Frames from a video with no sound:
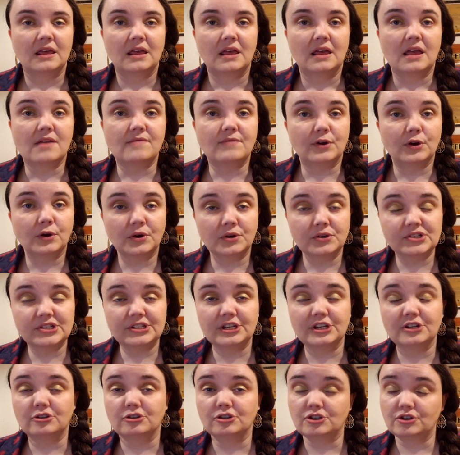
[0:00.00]
If you're
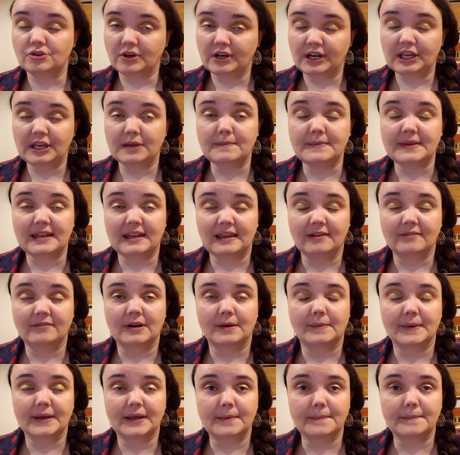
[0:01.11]
hosting or joining a meeting
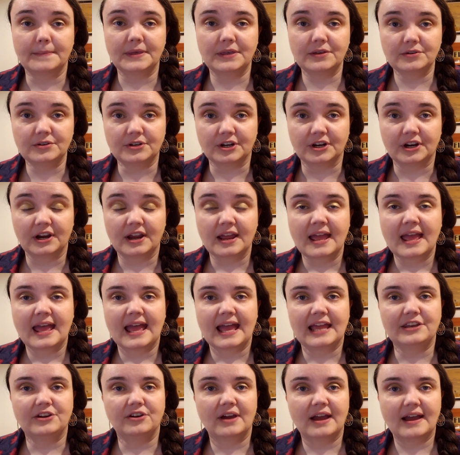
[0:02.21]
from a computer
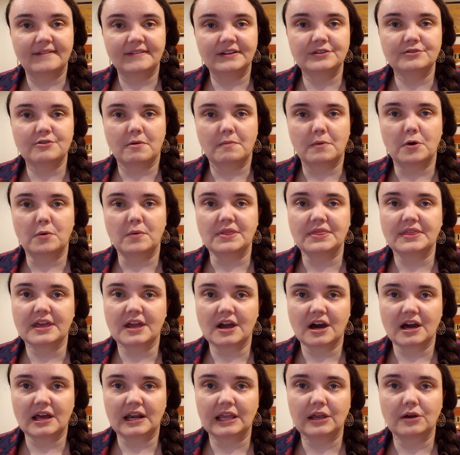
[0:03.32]
and you're having trouble with the
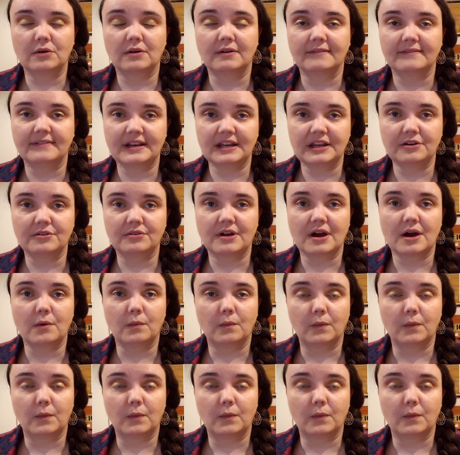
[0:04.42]
audio or video not